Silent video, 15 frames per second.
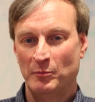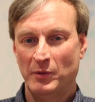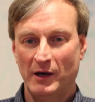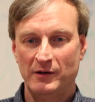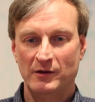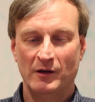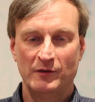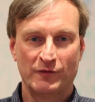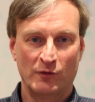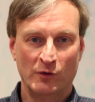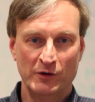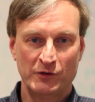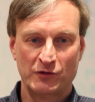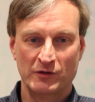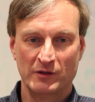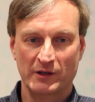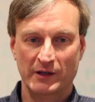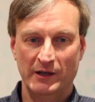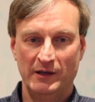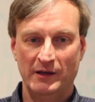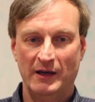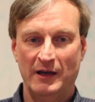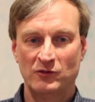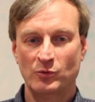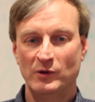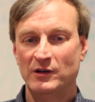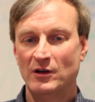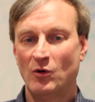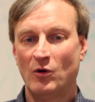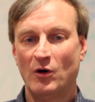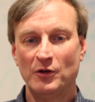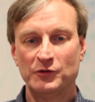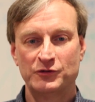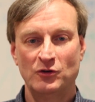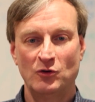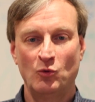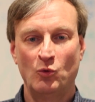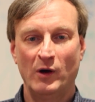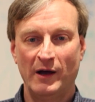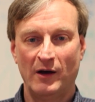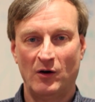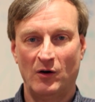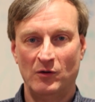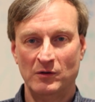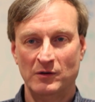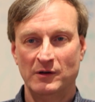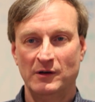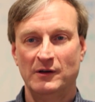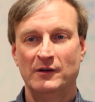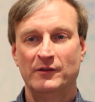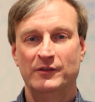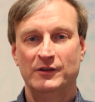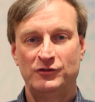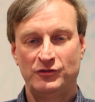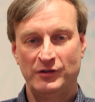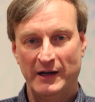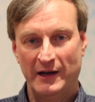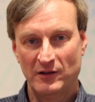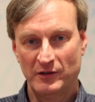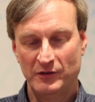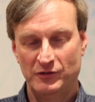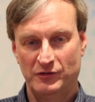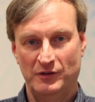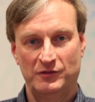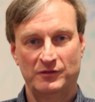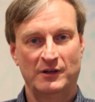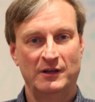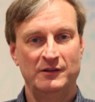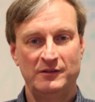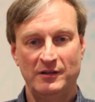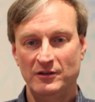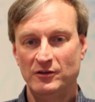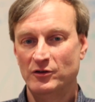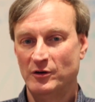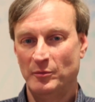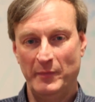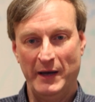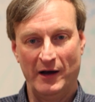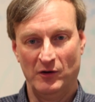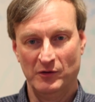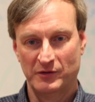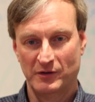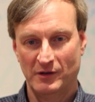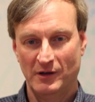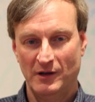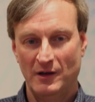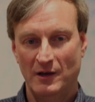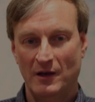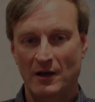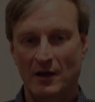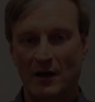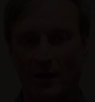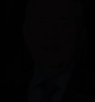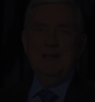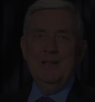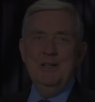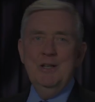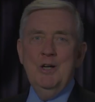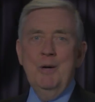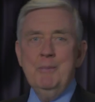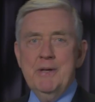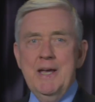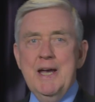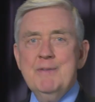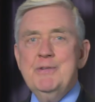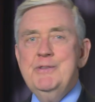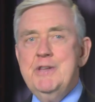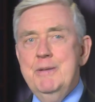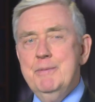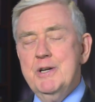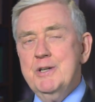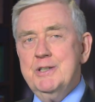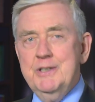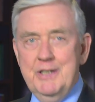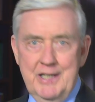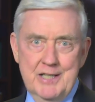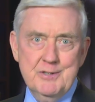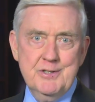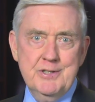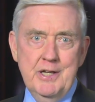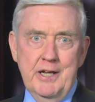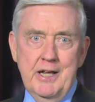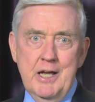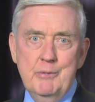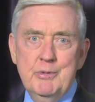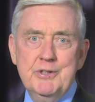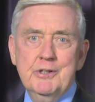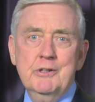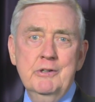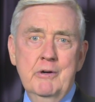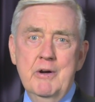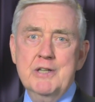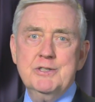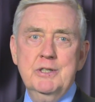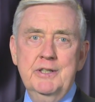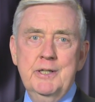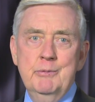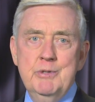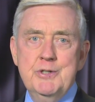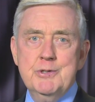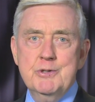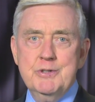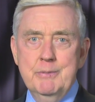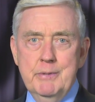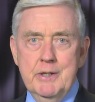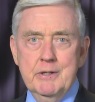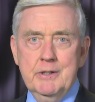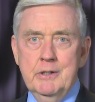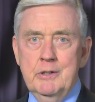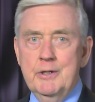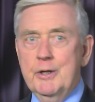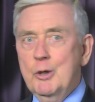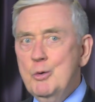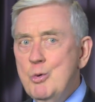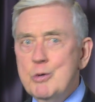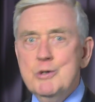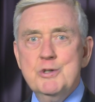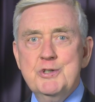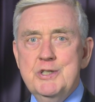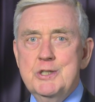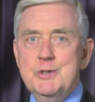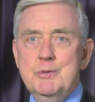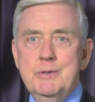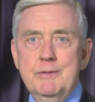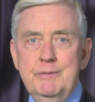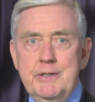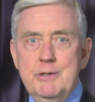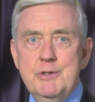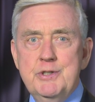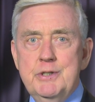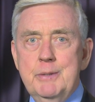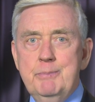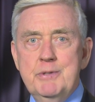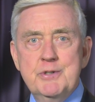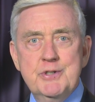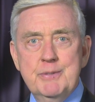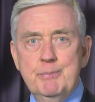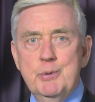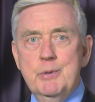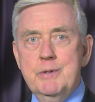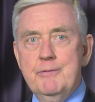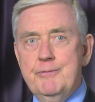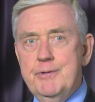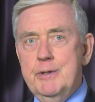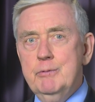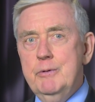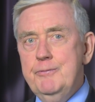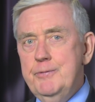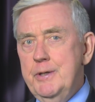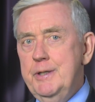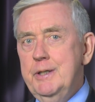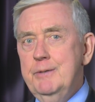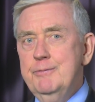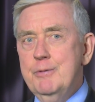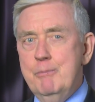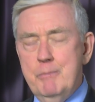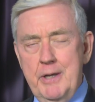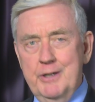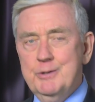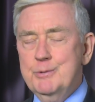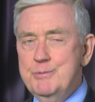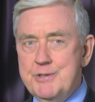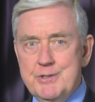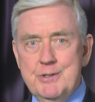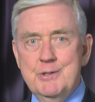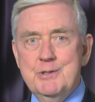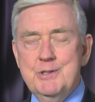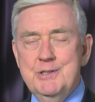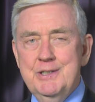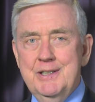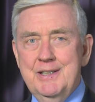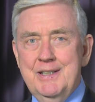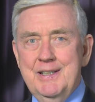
But unfortunately, as we know all too well, the challenges continue to mount. On behalf of the American Cancer Society, I want to congratulate Research America on a quarter century of leadership in support of federal funding for medical research.